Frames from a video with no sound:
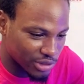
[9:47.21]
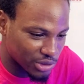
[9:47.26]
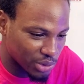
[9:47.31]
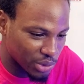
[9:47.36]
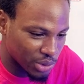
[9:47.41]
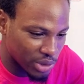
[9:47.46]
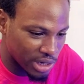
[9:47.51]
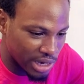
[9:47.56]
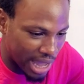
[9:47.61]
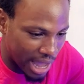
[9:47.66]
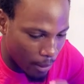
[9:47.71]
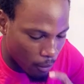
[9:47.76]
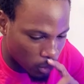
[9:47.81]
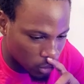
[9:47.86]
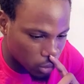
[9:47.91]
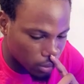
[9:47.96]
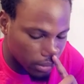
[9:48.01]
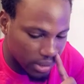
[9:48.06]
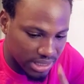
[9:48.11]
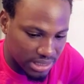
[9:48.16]
So I
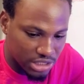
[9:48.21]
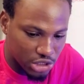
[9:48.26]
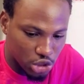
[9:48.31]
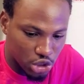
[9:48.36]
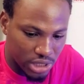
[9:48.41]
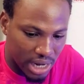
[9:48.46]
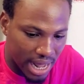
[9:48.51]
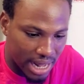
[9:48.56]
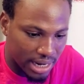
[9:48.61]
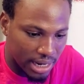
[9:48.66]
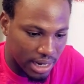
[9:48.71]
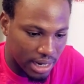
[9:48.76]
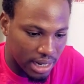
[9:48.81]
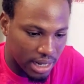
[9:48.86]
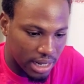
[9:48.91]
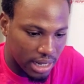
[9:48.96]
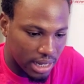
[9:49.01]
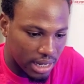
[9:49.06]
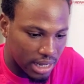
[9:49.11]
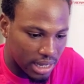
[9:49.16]
want to make this chart
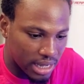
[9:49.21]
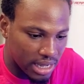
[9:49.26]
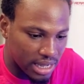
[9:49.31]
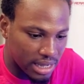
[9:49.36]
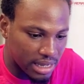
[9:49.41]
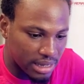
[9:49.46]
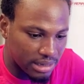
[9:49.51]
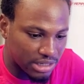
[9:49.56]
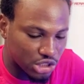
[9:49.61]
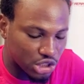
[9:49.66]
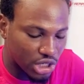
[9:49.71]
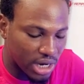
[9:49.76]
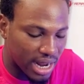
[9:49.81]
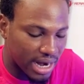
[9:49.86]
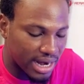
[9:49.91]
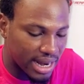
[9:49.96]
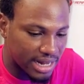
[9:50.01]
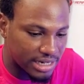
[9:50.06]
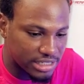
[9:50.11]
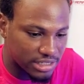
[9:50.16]
a
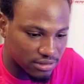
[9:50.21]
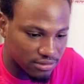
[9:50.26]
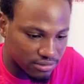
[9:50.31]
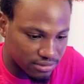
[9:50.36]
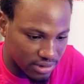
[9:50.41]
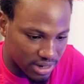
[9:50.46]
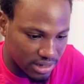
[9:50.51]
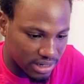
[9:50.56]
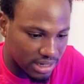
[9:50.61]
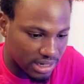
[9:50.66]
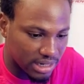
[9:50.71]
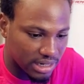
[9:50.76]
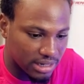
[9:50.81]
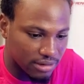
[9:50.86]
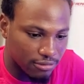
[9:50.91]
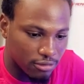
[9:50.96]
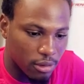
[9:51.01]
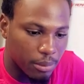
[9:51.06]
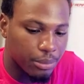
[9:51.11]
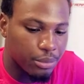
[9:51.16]
chart that is very
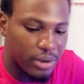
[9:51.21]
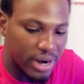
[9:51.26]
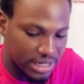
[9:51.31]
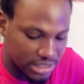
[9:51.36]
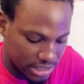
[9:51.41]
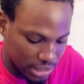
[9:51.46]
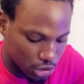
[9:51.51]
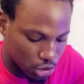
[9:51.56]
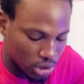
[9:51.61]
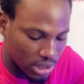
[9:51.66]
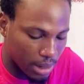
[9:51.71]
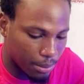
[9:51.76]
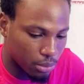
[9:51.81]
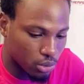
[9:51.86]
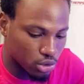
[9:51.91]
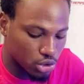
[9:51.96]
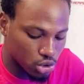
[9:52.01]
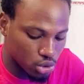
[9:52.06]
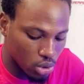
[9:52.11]
clean for price action approach.